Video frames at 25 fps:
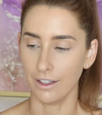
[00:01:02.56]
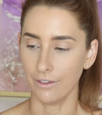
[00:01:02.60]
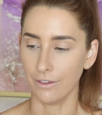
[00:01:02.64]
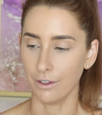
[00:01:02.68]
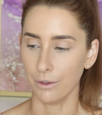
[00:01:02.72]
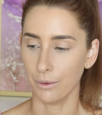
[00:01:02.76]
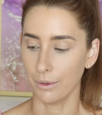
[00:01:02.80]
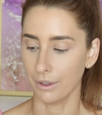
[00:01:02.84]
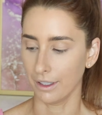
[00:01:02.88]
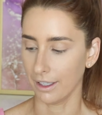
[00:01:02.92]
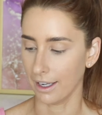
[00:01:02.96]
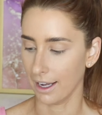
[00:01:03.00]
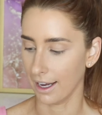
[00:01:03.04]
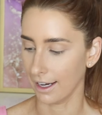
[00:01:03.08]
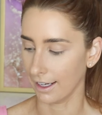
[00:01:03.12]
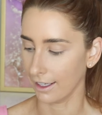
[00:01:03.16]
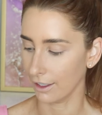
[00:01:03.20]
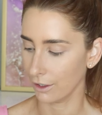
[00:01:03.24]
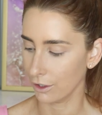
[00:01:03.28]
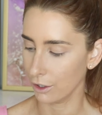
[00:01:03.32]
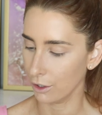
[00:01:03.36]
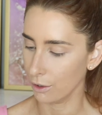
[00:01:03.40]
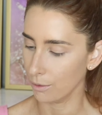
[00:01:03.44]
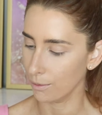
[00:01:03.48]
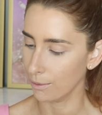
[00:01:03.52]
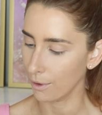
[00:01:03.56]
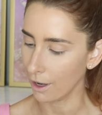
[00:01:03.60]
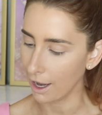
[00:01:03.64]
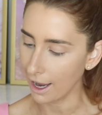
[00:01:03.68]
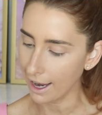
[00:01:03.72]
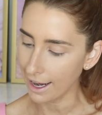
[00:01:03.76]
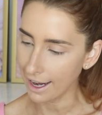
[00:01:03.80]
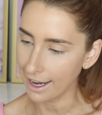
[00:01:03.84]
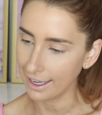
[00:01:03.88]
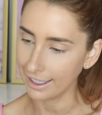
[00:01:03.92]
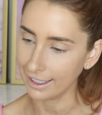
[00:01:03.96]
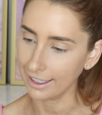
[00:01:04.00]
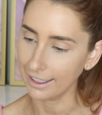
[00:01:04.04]
if you would like to buy
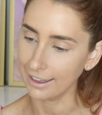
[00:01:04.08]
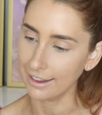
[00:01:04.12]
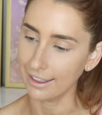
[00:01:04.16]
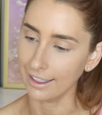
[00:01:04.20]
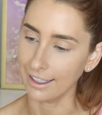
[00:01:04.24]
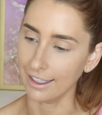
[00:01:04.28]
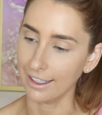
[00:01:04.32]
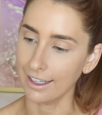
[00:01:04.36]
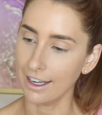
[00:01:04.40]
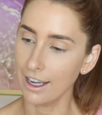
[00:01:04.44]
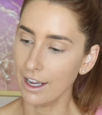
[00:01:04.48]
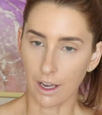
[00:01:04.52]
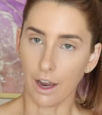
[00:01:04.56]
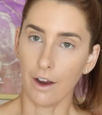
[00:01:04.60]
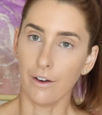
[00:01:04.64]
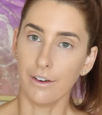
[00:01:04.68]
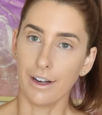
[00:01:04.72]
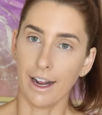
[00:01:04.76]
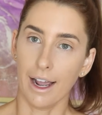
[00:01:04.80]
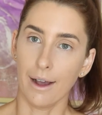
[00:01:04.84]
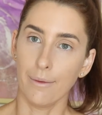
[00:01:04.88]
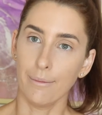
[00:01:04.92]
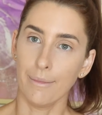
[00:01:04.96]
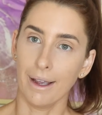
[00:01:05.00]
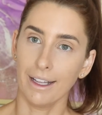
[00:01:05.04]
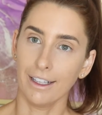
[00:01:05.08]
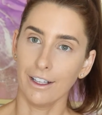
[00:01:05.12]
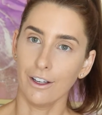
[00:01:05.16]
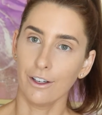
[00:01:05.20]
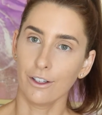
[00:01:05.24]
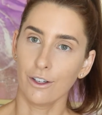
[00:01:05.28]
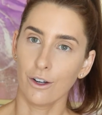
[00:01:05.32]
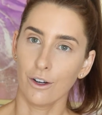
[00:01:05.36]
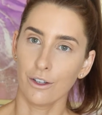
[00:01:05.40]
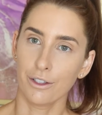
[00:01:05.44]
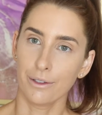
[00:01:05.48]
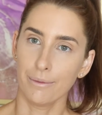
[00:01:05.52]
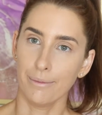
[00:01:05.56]
anything. So now Mellow
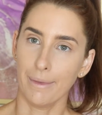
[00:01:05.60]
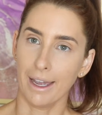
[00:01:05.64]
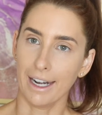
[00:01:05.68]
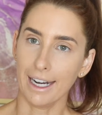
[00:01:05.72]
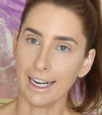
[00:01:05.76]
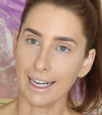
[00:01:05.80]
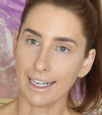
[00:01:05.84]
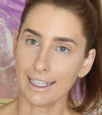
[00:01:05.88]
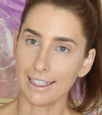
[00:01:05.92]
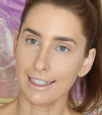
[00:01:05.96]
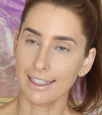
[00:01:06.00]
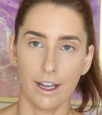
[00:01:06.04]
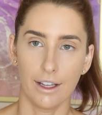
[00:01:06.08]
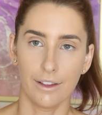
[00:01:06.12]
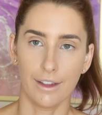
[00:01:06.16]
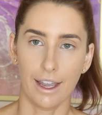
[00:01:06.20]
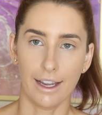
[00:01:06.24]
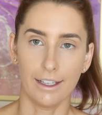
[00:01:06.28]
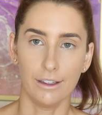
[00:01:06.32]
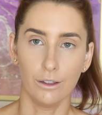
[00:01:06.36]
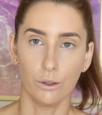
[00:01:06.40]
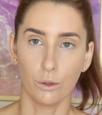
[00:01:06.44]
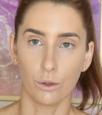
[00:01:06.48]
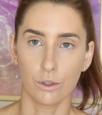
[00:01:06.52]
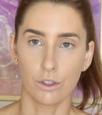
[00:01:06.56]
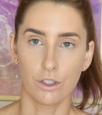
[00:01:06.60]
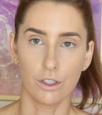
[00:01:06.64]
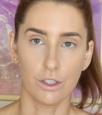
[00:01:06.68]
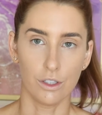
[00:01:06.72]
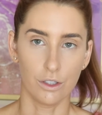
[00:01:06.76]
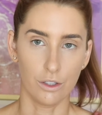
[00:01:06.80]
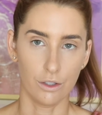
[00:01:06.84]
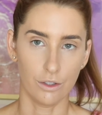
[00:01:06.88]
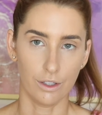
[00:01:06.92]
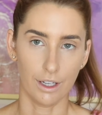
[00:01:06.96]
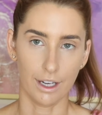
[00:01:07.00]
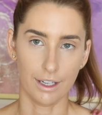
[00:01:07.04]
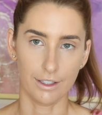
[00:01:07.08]
Cosmetics, they launched in
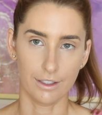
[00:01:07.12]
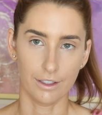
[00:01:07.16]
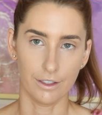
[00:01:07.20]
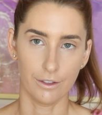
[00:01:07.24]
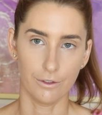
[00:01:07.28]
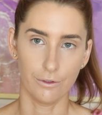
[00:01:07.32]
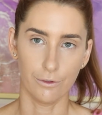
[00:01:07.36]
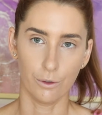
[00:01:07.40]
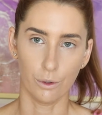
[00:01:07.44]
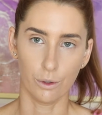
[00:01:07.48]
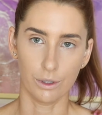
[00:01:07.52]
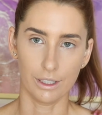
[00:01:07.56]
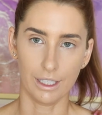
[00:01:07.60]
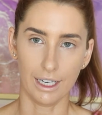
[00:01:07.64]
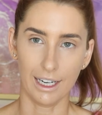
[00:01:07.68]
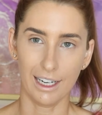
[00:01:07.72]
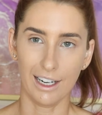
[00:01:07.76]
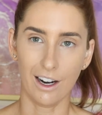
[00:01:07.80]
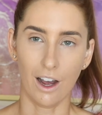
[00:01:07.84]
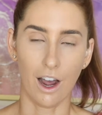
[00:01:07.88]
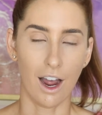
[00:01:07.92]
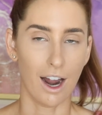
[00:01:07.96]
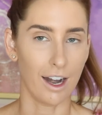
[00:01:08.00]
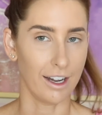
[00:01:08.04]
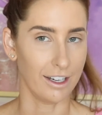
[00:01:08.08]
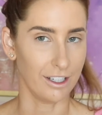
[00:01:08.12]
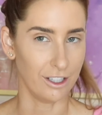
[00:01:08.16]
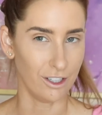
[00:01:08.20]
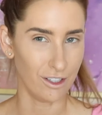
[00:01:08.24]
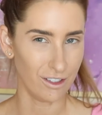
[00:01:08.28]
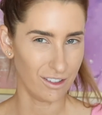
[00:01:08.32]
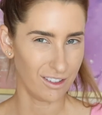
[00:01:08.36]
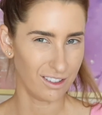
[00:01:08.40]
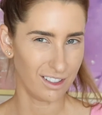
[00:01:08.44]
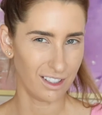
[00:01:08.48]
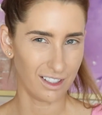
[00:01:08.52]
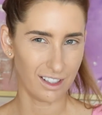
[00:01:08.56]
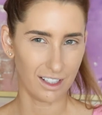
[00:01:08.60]
2014. I
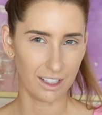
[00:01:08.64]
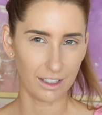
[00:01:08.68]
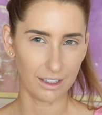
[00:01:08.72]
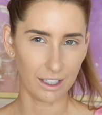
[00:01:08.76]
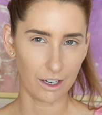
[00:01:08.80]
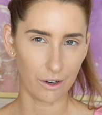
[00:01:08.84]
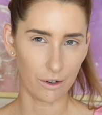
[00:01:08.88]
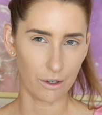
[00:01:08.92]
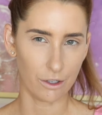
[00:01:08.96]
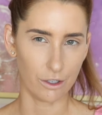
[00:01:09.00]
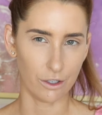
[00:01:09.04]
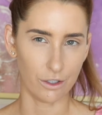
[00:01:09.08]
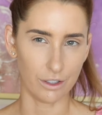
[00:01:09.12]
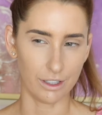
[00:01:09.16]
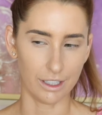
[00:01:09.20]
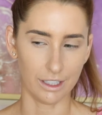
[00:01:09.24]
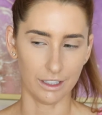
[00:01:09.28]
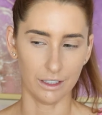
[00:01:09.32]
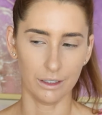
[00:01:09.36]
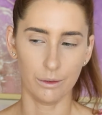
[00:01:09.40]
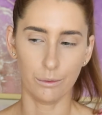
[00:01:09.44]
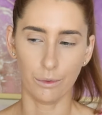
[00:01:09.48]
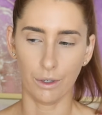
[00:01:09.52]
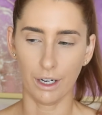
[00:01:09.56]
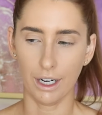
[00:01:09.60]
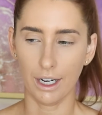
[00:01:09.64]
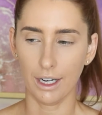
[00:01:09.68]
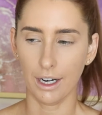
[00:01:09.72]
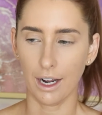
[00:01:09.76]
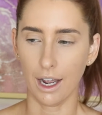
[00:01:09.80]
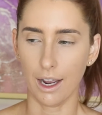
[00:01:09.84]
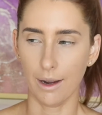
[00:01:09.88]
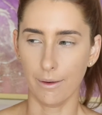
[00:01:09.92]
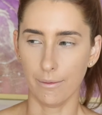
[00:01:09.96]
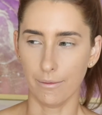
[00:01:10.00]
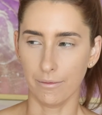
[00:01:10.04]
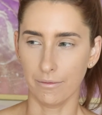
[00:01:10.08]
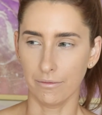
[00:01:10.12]
used to think they were a New Zealand brand.
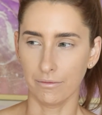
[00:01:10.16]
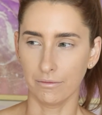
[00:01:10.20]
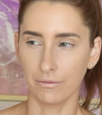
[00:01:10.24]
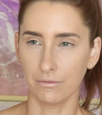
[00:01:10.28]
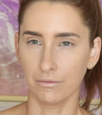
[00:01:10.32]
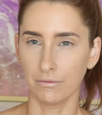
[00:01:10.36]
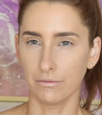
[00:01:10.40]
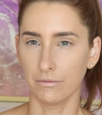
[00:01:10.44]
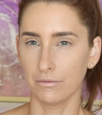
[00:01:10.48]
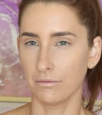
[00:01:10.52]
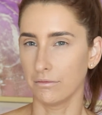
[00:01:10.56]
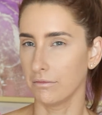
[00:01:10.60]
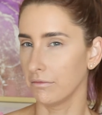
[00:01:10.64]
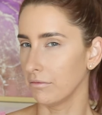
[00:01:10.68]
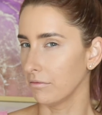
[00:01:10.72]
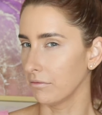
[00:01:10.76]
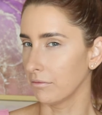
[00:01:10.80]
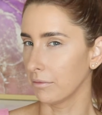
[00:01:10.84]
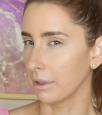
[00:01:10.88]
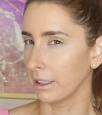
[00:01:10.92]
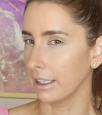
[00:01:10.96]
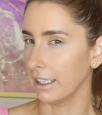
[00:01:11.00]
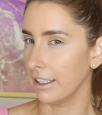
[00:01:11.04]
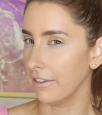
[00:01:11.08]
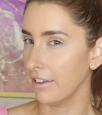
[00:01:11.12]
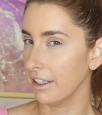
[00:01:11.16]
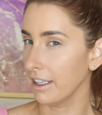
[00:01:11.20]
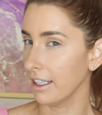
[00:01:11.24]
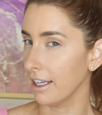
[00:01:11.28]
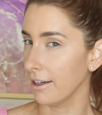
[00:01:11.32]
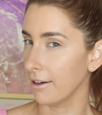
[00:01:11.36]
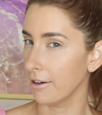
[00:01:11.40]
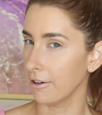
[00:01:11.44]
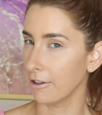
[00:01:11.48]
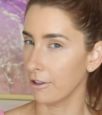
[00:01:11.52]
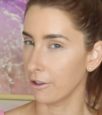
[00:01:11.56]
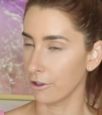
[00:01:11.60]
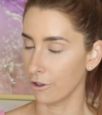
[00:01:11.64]
I'm believing they
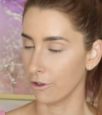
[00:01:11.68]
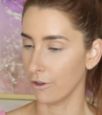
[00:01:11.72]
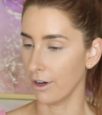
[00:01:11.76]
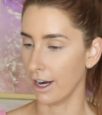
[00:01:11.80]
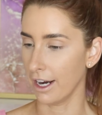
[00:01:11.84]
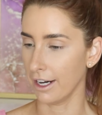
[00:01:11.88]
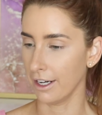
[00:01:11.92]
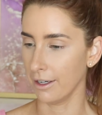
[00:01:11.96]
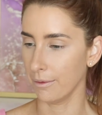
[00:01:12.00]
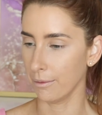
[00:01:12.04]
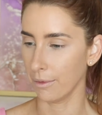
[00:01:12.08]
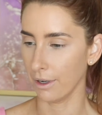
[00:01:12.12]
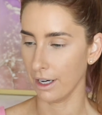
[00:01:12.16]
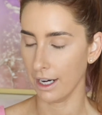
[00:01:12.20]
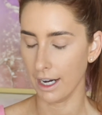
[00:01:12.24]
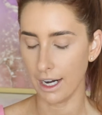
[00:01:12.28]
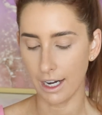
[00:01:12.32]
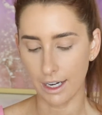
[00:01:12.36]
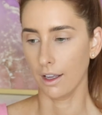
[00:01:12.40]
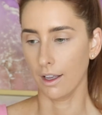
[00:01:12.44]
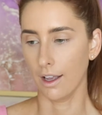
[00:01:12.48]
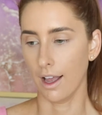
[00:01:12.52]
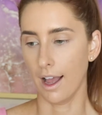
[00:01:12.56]
are an Australian brand.